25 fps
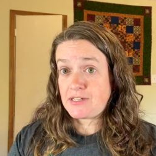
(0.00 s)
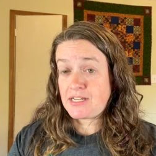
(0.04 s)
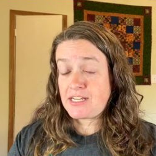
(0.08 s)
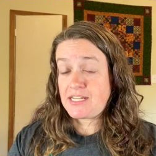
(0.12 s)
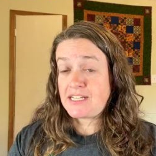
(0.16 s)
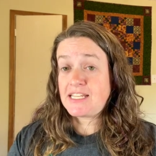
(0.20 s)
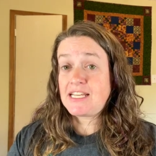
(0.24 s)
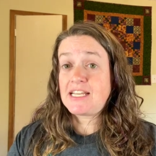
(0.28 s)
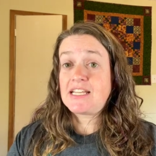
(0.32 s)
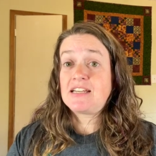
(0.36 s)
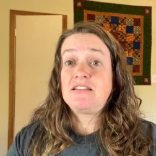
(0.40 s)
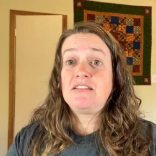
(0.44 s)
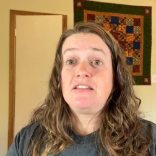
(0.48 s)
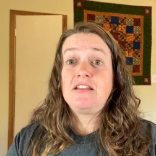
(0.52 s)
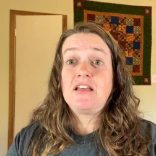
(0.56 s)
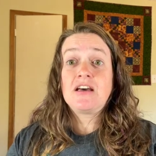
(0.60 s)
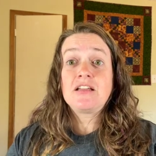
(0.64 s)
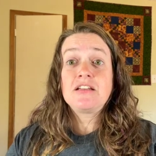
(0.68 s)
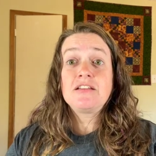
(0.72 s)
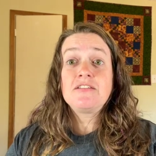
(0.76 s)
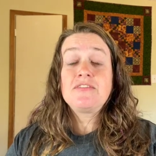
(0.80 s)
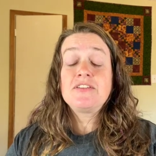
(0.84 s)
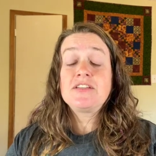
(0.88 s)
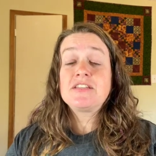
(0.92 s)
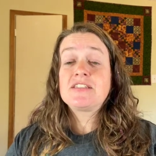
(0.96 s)
And again, none
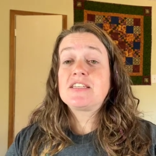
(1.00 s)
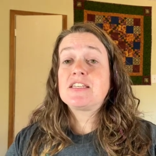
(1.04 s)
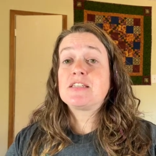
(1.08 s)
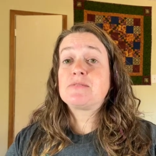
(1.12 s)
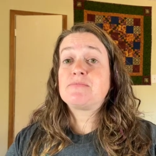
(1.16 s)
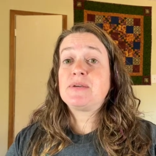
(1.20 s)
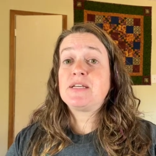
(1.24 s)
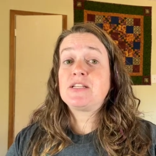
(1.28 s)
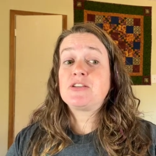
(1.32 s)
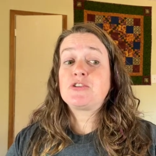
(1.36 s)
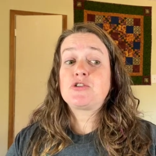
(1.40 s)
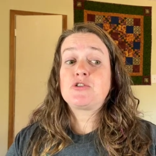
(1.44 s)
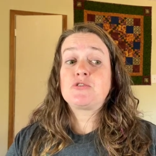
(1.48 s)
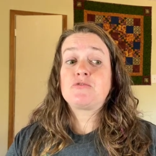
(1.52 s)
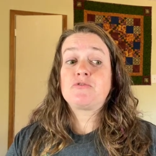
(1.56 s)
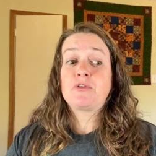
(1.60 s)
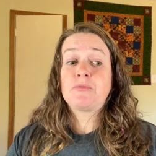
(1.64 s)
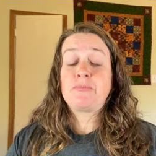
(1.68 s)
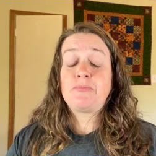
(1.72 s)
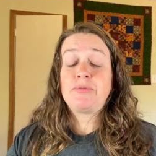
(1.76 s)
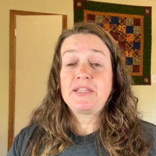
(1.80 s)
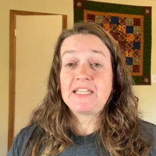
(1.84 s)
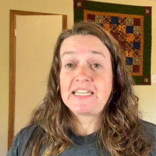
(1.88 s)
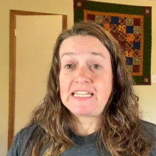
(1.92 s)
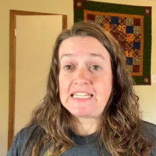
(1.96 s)
of this is meant to
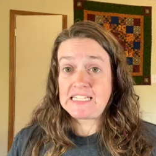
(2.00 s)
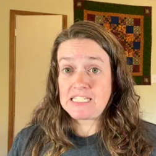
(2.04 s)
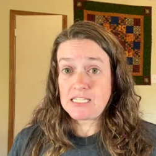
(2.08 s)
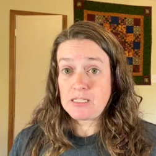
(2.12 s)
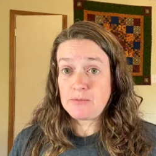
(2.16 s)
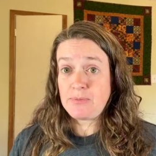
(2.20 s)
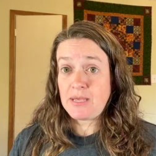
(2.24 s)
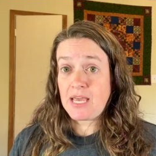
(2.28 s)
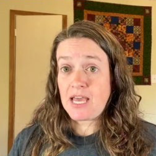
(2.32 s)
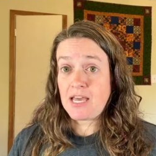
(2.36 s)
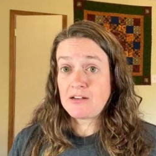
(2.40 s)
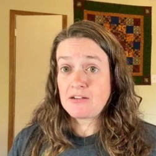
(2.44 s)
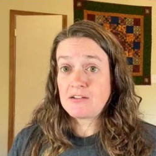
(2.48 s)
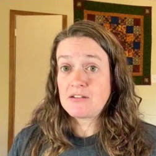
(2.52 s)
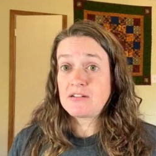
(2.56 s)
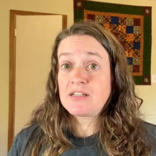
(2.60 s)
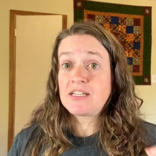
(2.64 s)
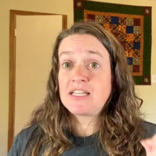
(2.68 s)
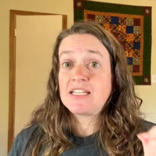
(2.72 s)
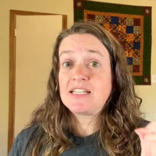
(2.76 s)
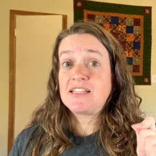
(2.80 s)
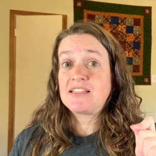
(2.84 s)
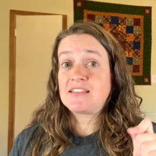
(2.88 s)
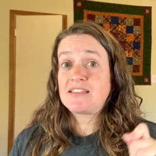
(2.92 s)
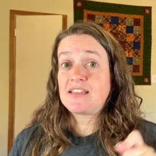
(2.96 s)
replace the pattern.
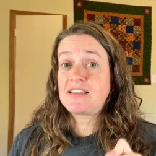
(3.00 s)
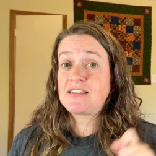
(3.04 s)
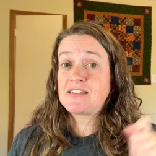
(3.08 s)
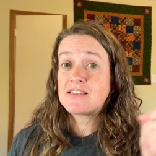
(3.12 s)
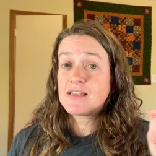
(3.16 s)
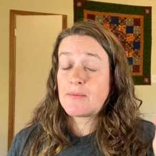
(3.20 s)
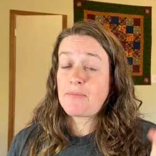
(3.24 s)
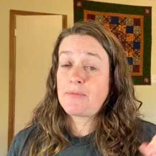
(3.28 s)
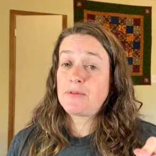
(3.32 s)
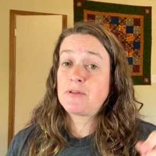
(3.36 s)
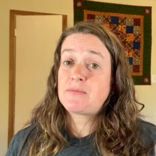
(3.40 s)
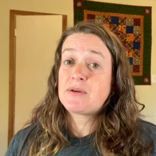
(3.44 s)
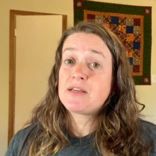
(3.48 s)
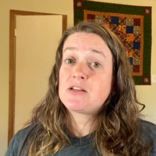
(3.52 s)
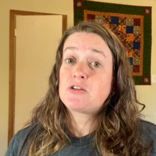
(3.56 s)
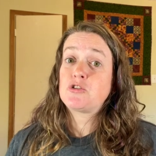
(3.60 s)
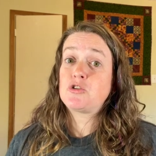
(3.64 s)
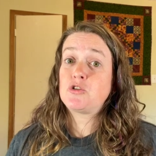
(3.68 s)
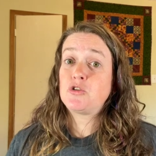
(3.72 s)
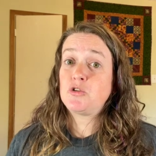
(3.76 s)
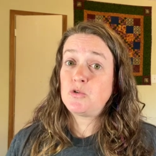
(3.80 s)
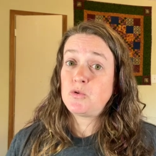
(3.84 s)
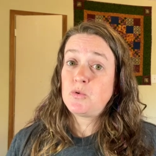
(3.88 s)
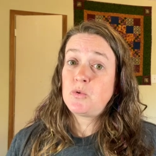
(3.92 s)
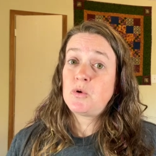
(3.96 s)
It is a supplement
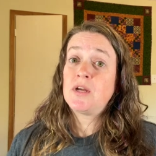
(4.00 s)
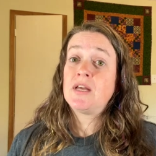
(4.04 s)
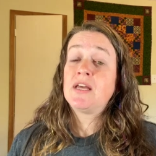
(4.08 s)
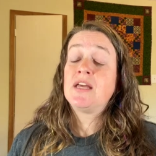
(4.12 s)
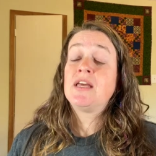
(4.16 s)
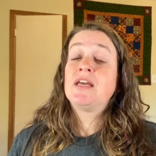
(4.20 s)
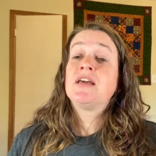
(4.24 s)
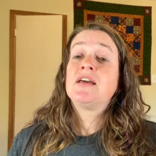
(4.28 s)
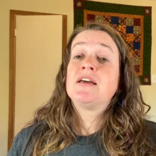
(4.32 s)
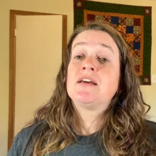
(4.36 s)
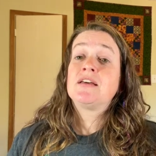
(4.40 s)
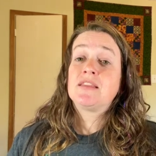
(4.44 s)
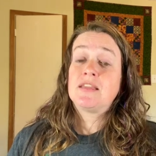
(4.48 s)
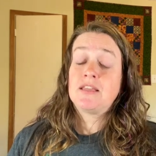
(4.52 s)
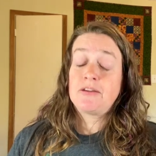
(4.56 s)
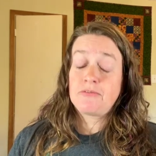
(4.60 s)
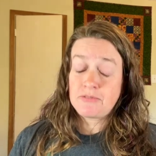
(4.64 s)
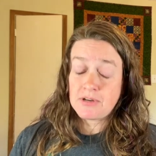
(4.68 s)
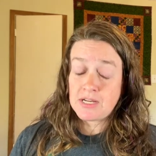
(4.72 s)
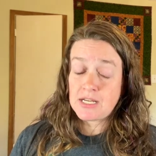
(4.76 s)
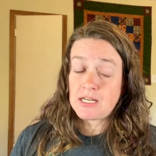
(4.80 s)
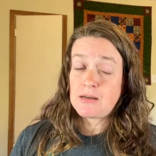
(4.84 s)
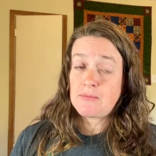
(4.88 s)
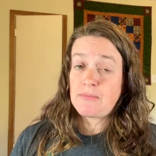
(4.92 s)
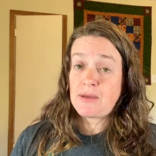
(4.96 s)
to the
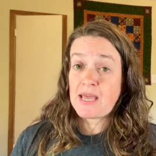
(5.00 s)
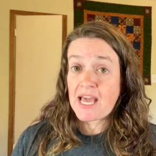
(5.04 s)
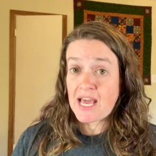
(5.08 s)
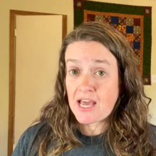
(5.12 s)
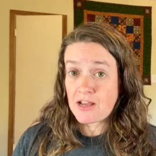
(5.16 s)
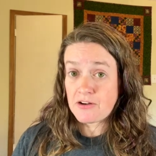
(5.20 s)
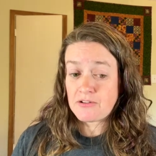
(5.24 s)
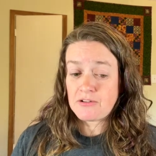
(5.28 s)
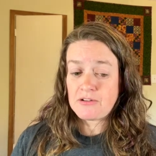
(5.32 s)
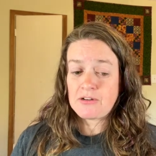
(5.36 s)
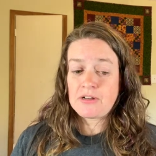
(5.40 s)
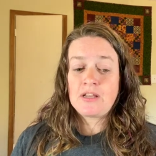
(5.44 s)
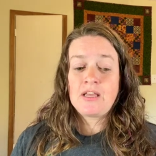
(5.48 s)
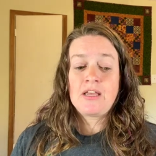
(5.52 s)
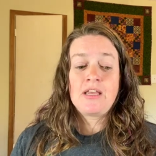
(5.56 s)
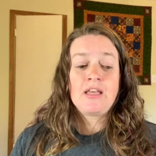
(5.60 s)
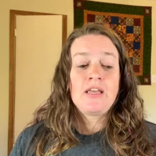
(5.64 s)
written pattern.